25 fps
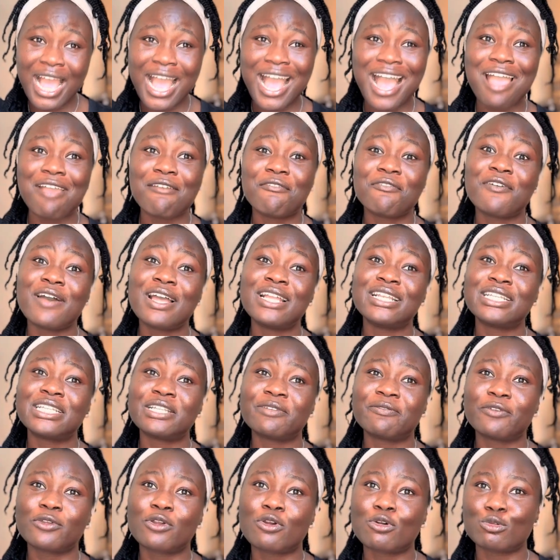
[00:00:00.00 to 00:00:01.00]
I find it
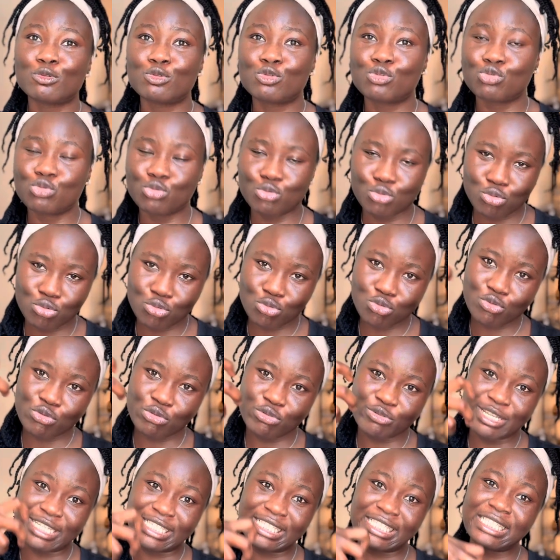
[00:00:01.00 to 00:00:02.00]
difficult to
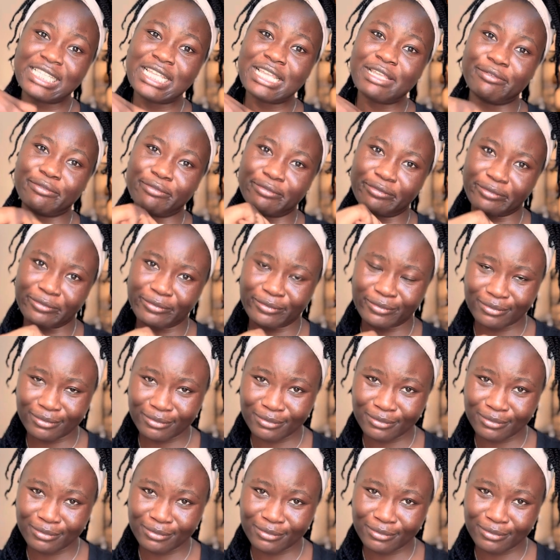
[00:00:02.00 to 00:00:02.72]
receive